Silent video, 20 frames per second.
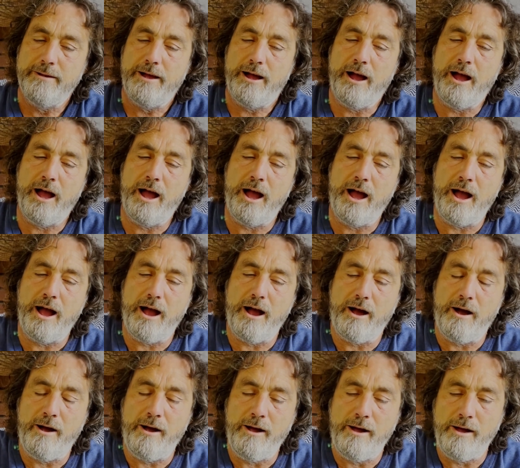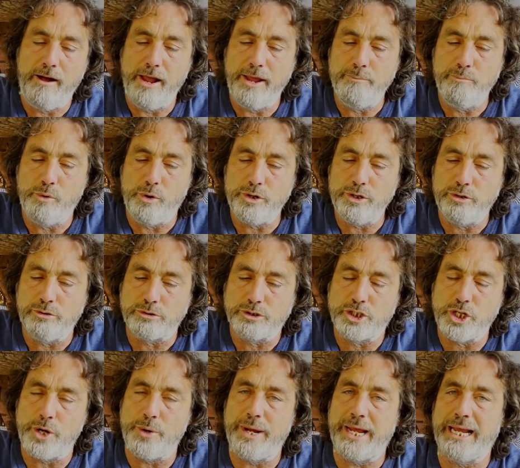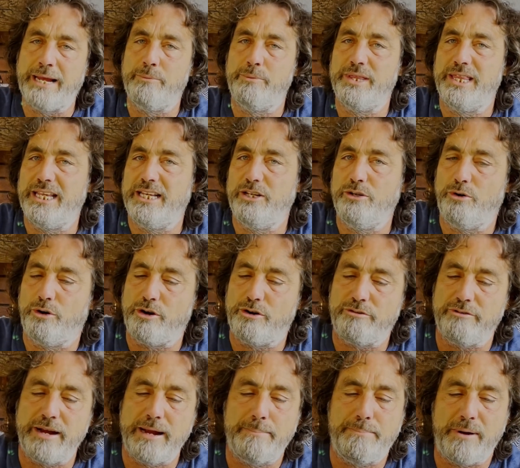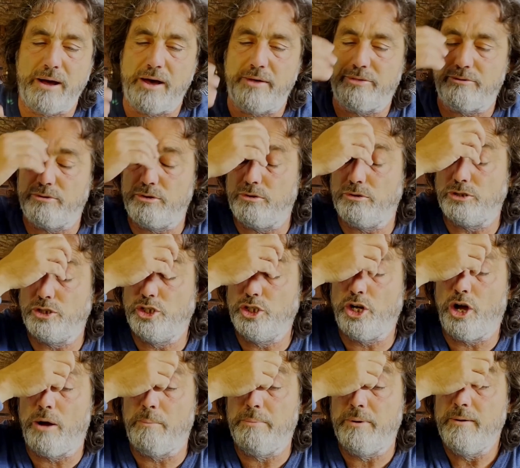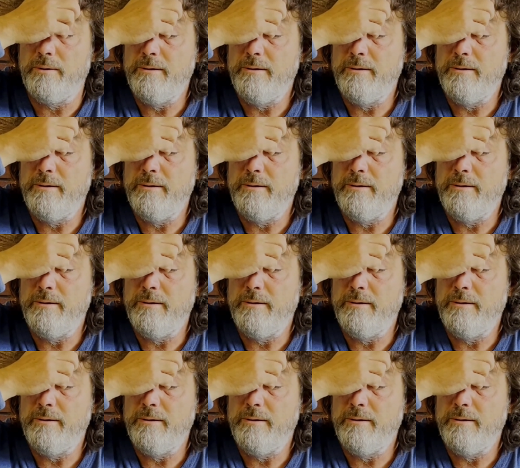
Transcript: uh, uh, in what you're doing within your career path or your job,